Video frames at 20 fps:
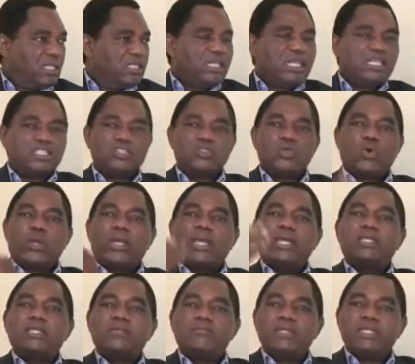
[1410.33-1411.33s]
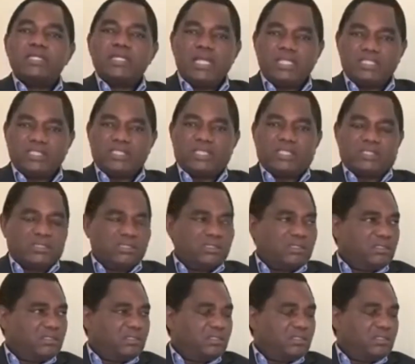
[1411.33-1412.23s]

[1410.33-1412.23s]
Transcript: There is no elimination